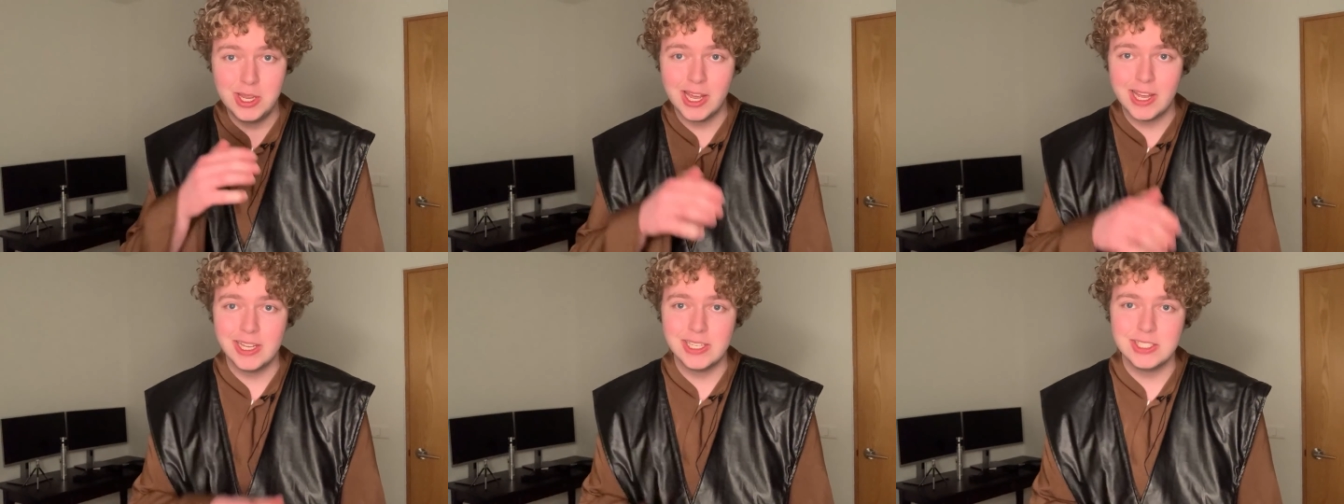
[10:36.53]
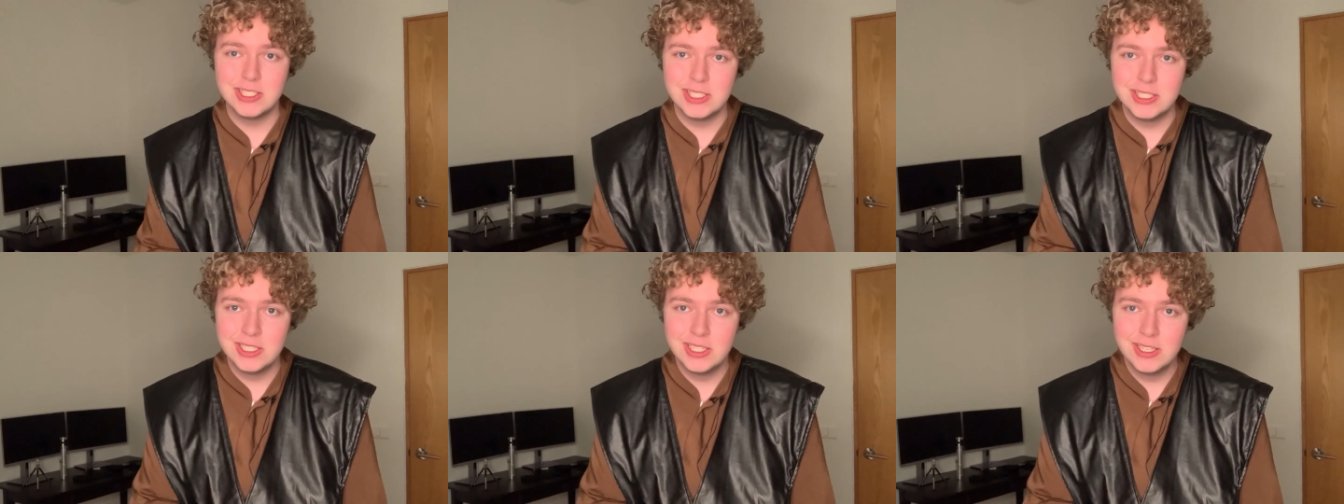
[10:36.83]

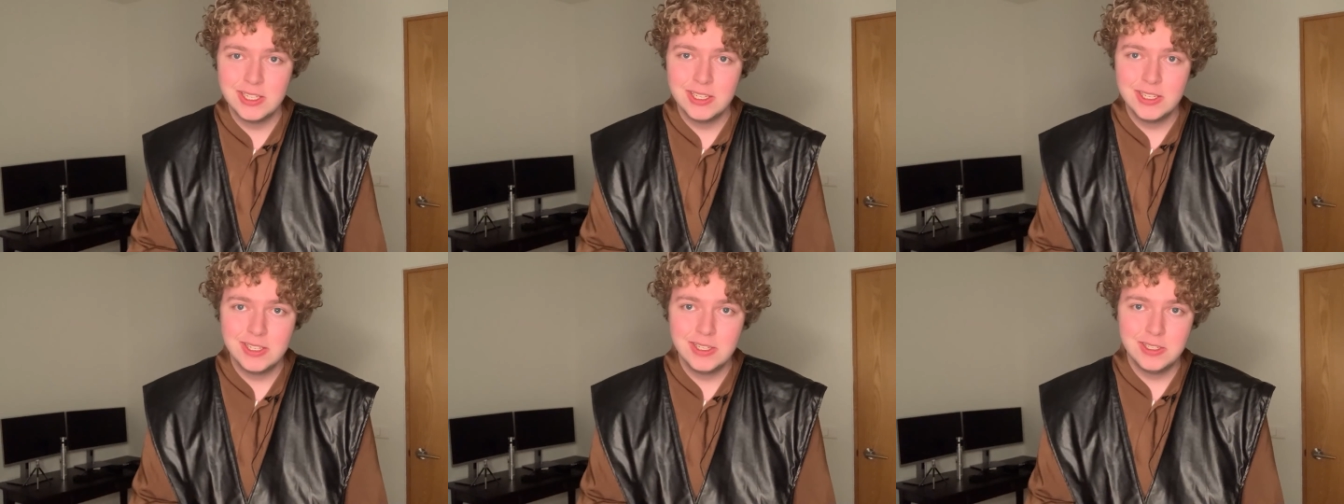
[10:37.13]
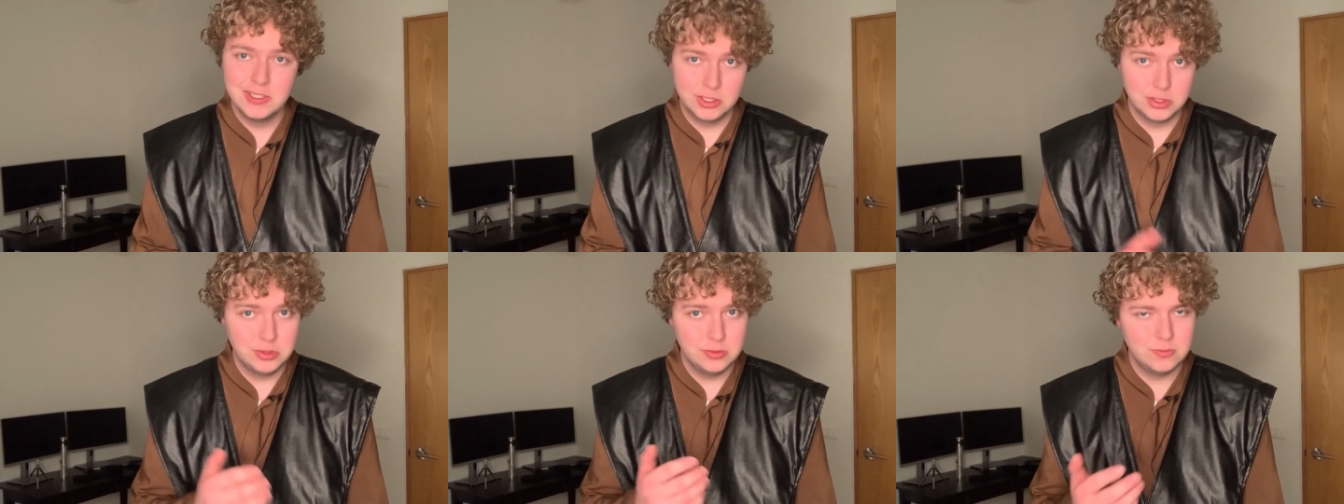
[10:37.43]
guys
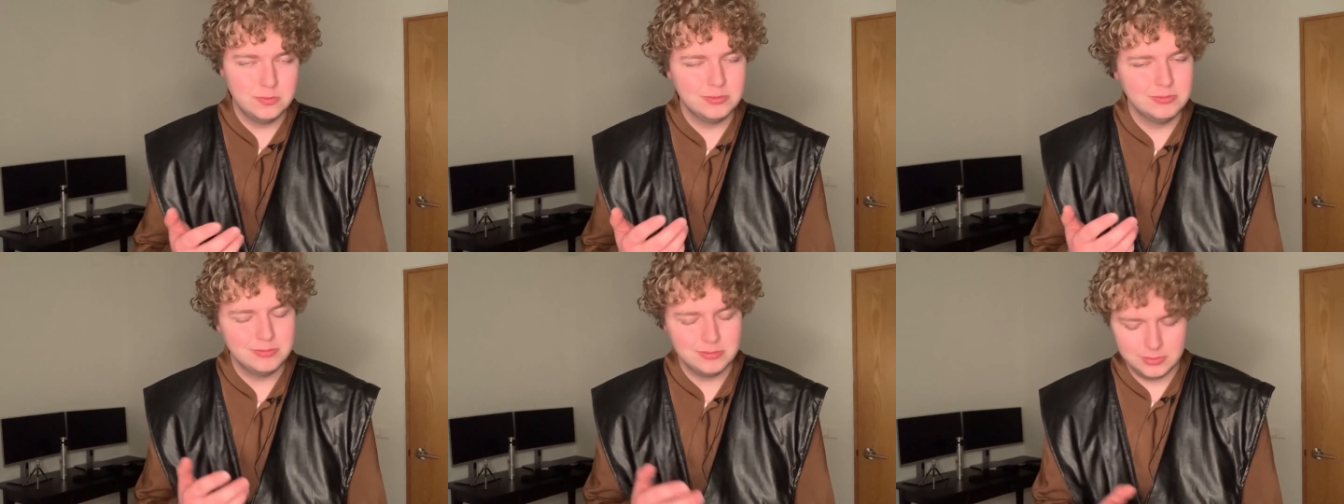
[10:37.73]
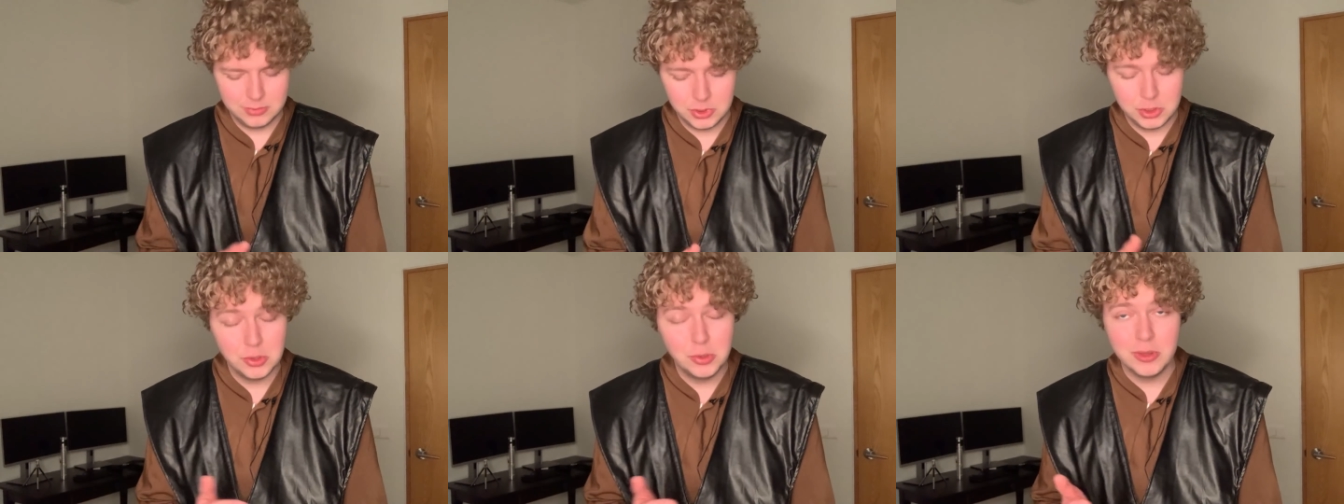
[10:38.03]

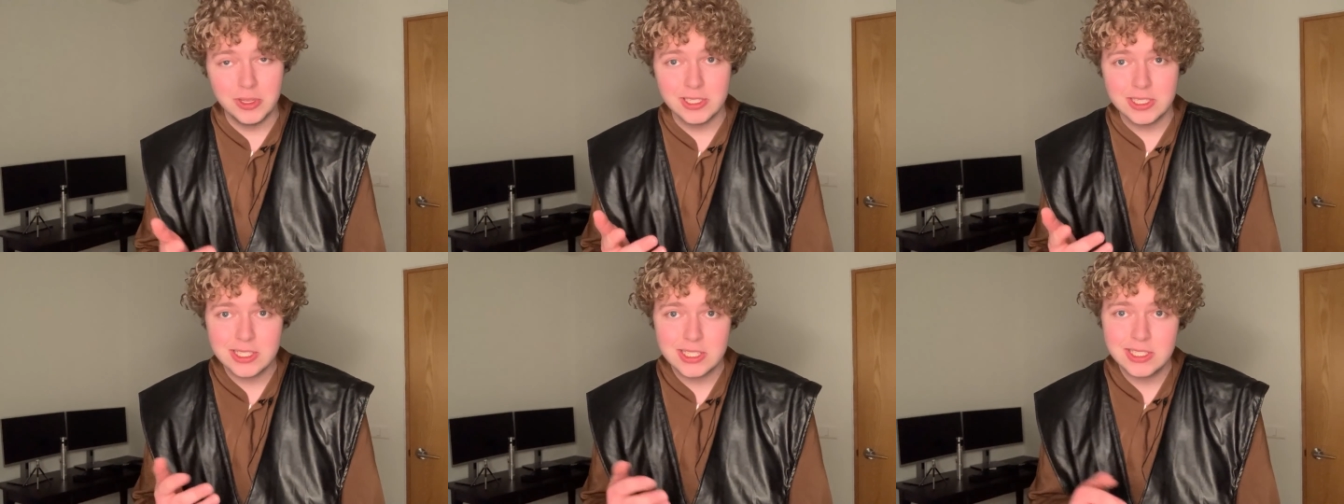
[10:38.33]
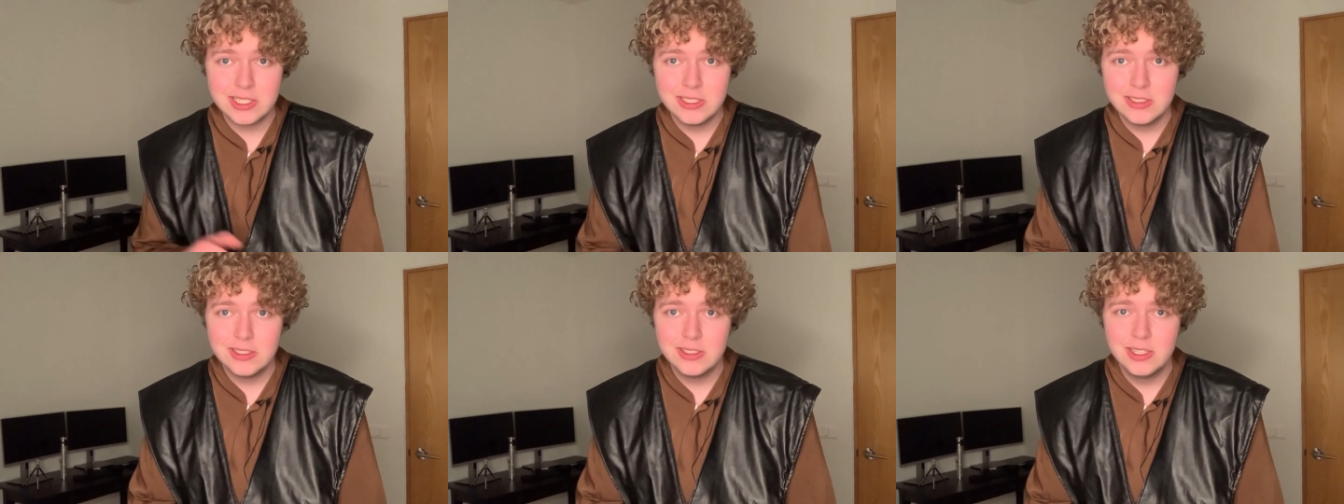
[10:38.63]
do
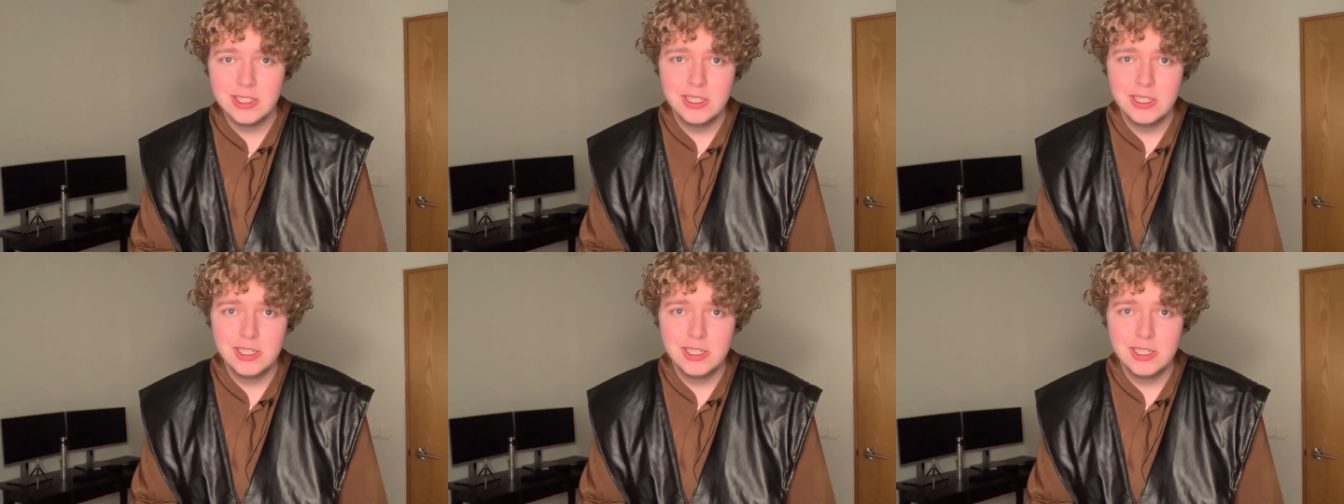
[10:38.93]
this.